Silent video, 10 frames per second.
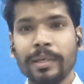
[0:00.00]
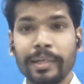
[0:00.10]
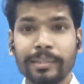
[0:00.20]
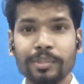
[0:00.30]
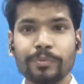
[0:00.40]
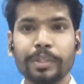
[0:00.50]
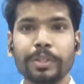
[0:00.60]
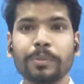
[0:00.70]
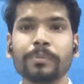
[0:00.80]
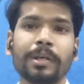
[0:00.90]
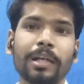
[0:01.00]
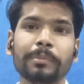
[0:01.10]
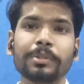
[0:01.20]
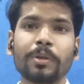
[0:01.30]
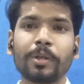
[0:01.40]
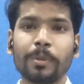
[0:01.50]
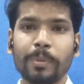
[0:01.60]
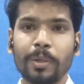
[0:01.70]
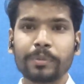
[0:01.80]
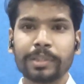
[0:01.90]
In this video, I'll be talking
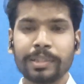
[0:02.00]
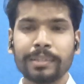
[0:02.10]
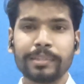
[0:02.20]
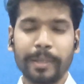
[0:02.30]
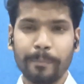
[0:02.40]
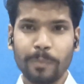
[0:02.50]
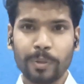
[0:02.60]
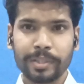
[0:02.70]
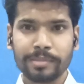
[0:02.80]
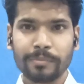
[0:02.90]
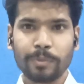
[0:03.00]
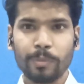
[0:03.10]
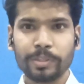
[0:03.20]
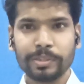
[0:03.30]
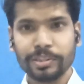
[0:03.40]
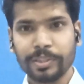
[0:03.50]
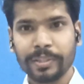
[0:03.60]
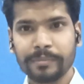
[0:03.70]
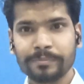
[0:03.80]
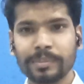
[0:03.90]
about the importance of prompt
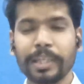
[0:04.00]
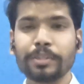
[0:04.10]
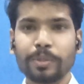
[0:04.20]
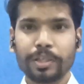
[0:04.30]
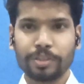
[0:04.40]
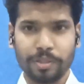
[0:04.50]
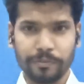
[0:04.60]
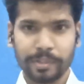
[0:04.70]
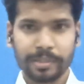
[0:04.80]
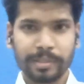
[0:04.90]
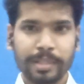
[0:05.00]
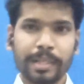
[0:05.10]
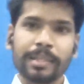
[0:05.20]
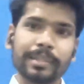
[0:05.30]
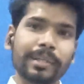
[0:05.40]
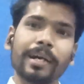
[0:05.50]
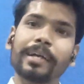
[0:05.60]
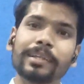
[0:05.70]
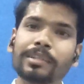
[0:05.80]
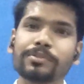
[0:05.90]
engineering, the introduction of it, the
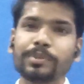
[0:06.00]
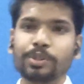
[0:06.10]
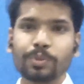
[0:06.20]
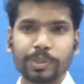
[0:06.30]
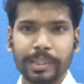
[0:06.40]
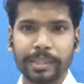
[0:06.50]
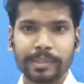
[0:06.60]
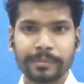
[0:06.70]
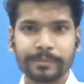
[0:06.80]
guidelines we use in it,